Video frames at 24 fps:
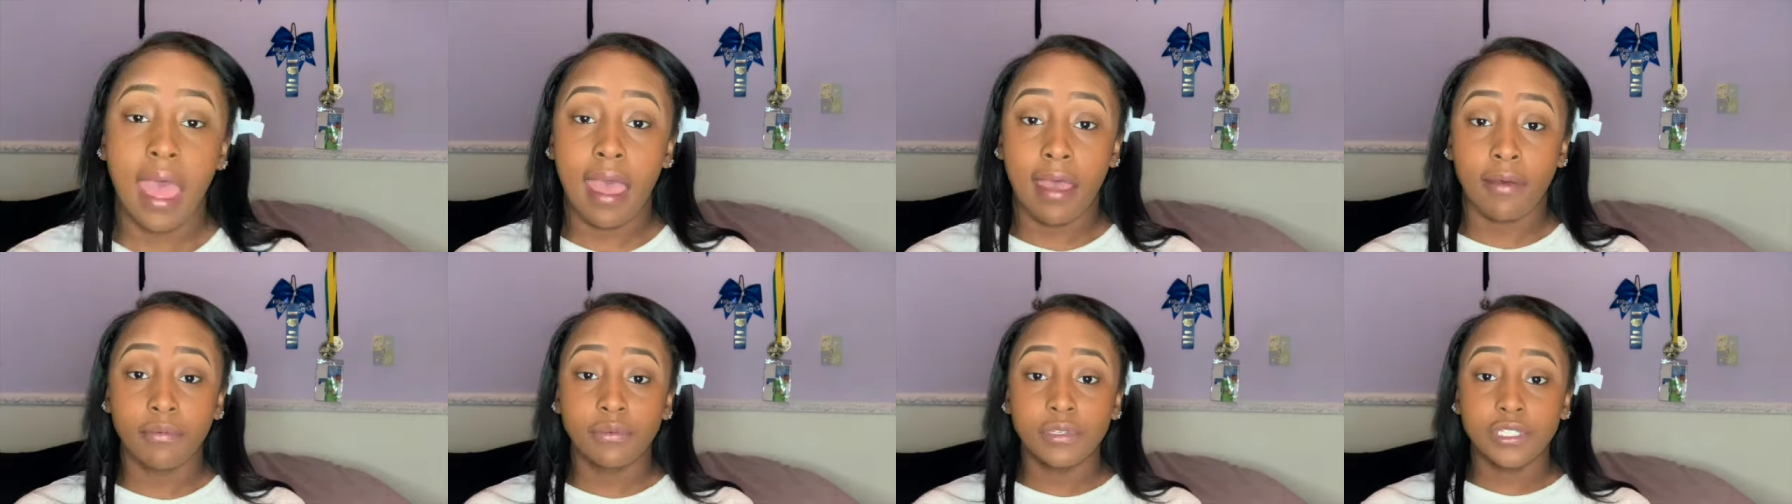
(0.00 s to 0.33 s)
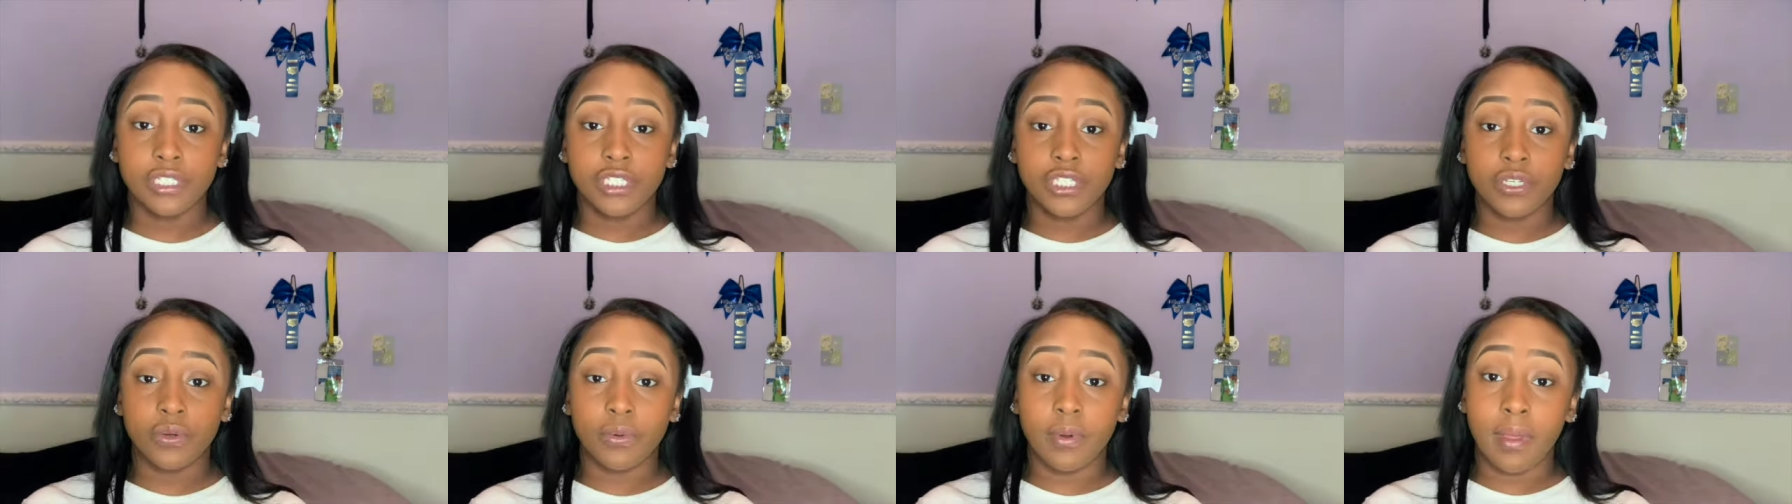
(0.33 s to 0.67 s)
I was
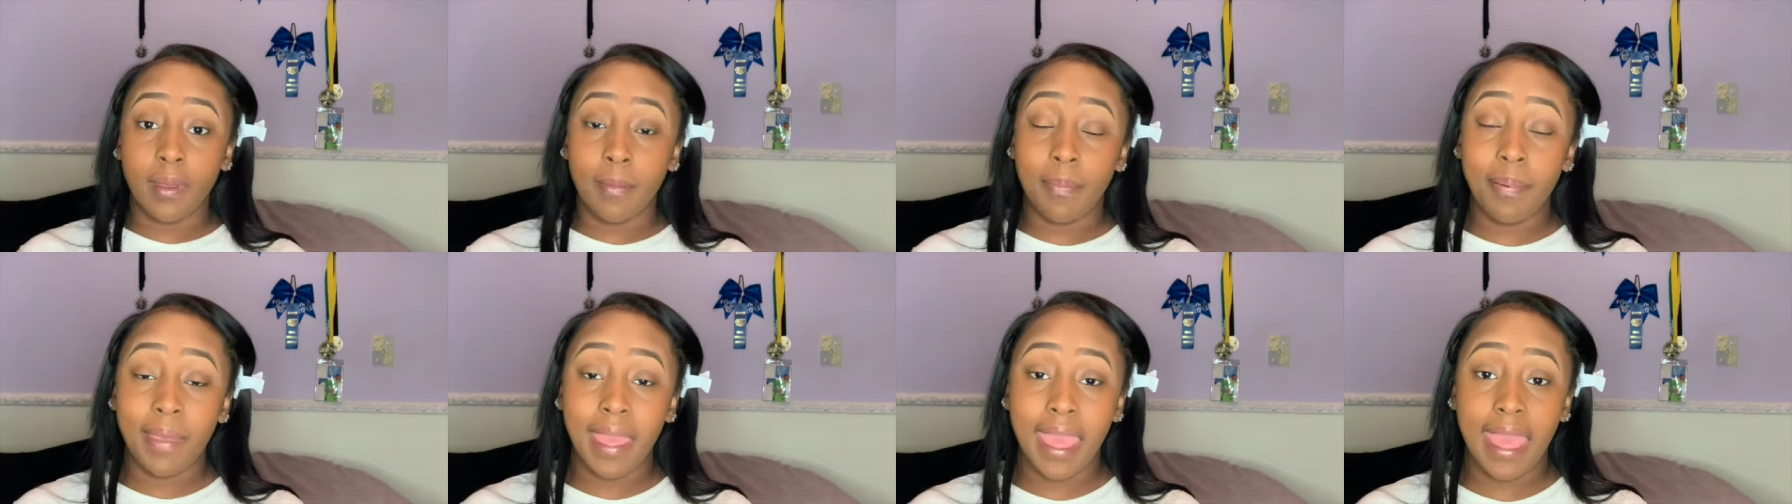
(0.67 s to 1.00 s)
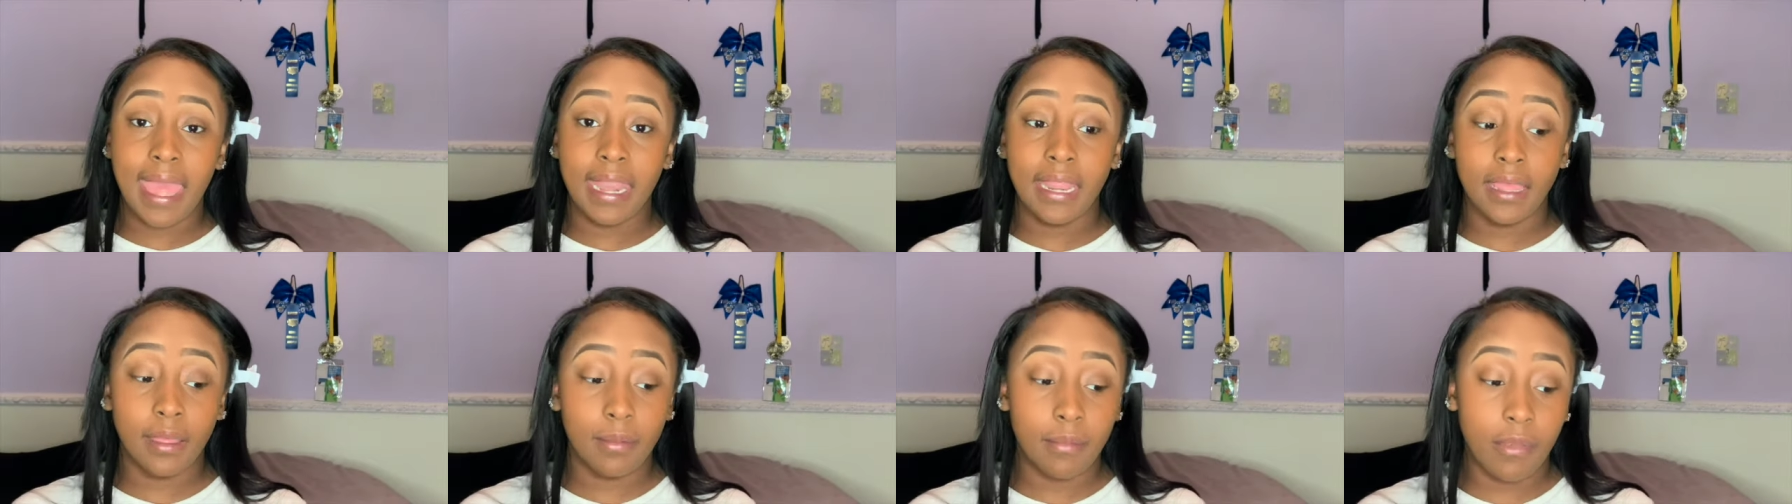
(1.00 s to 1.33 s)
doing
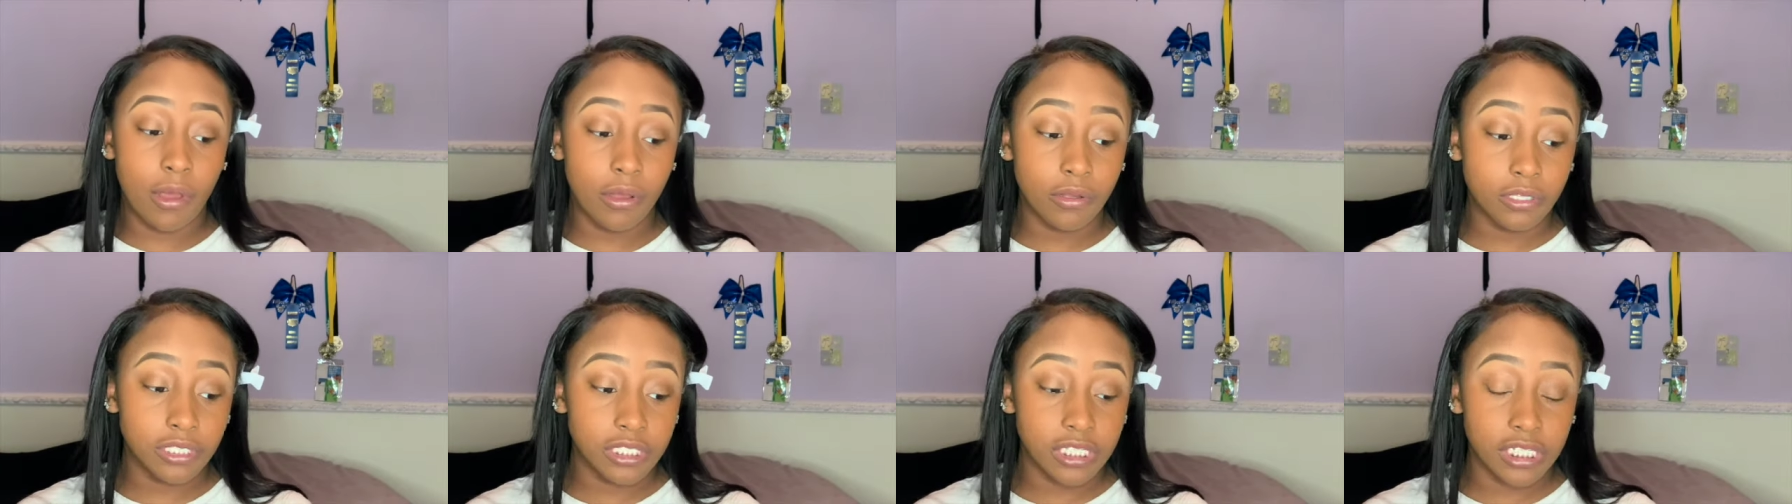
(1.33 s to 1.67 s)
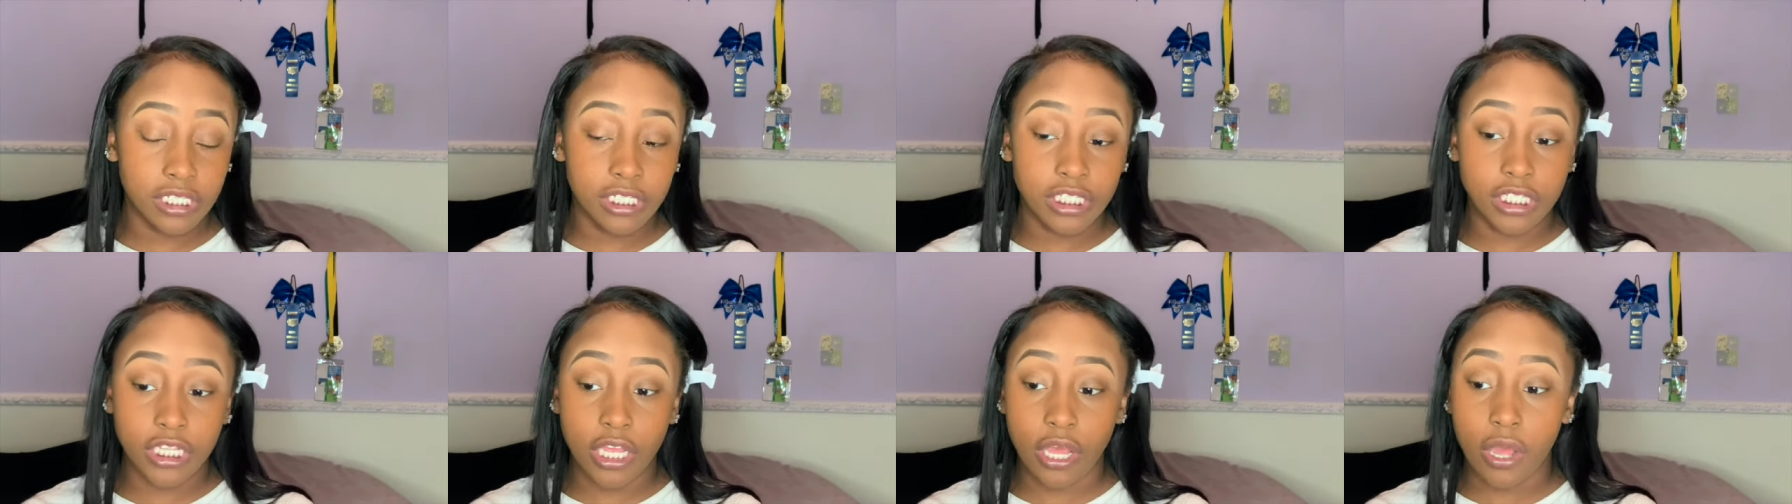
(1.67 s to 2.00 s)
patting
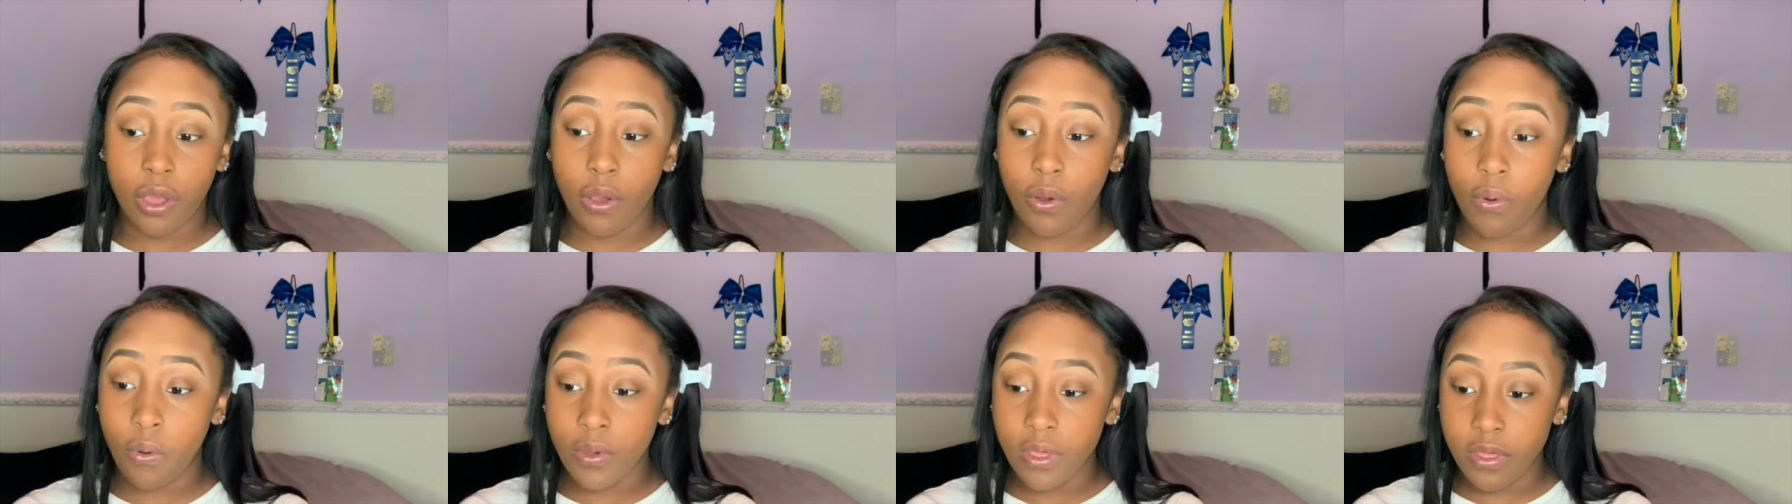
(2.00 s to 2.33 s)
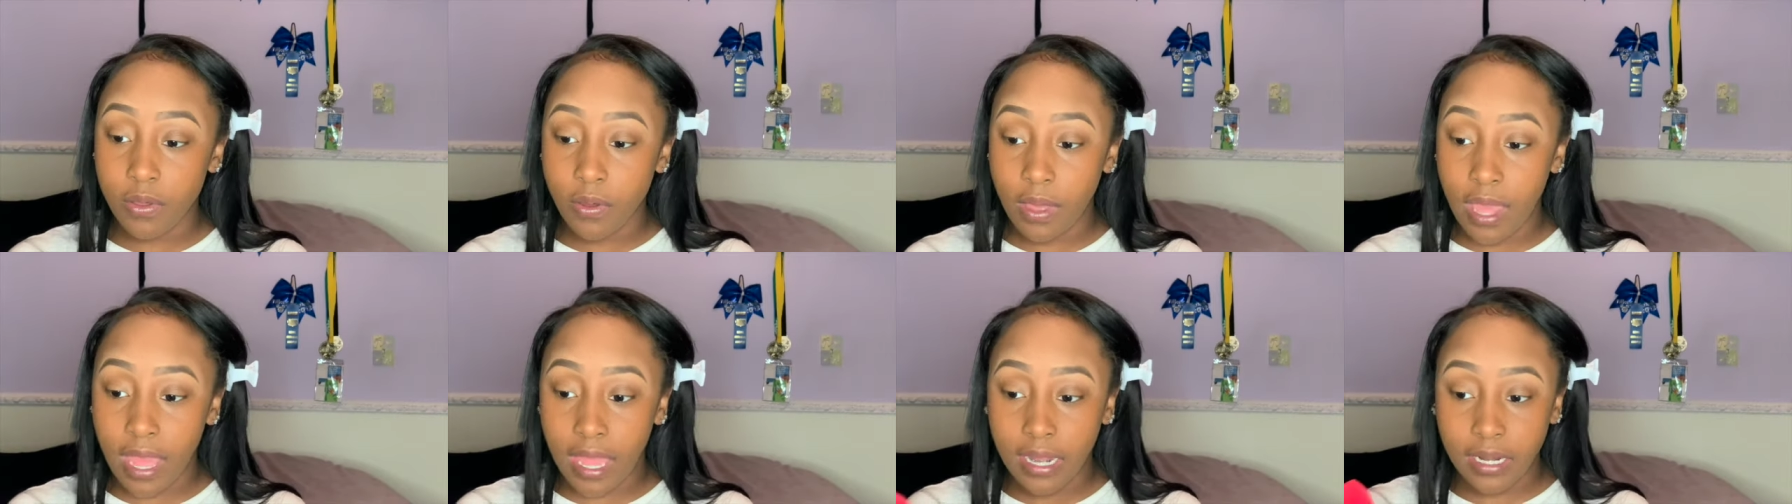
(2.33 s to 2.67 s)
motion, so
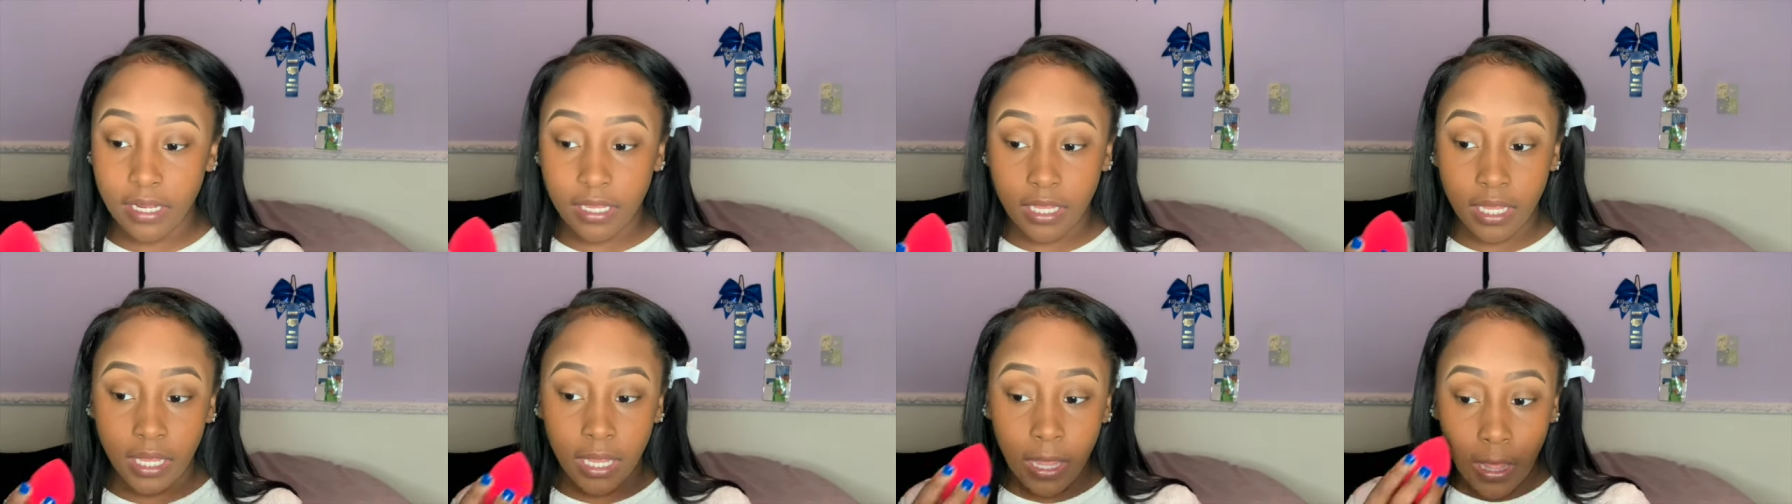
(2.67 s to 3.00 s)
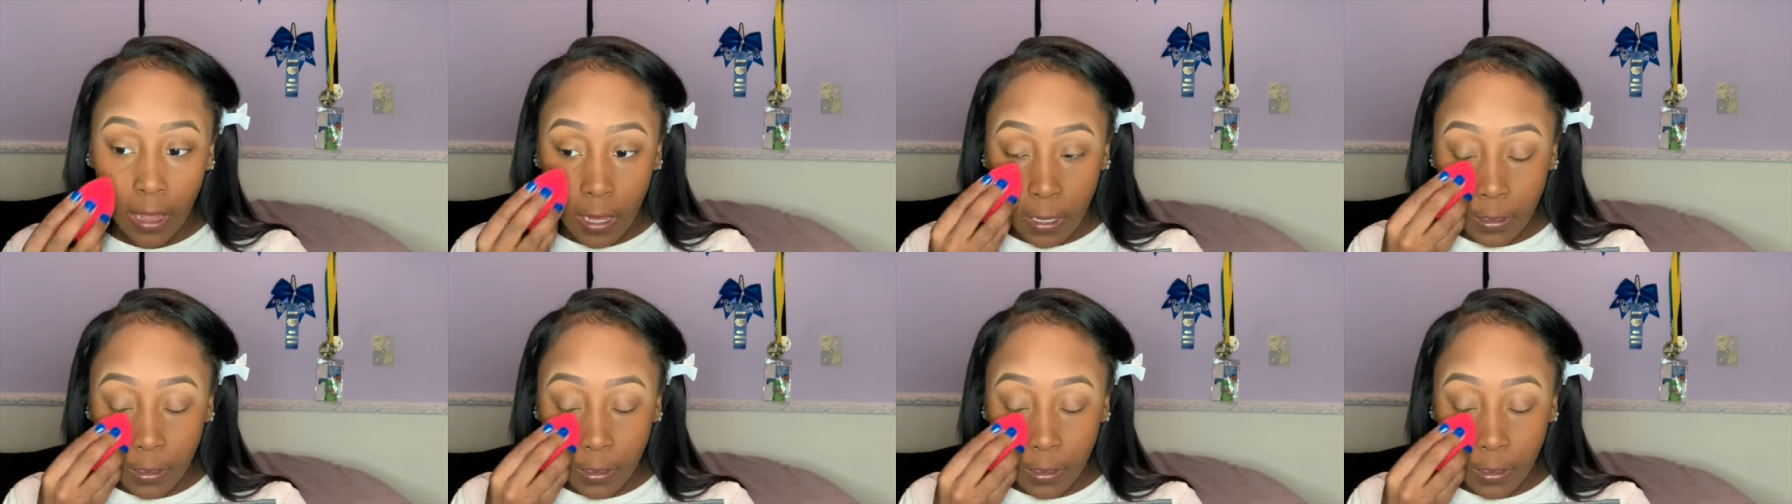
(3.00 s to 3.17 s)
you kind of,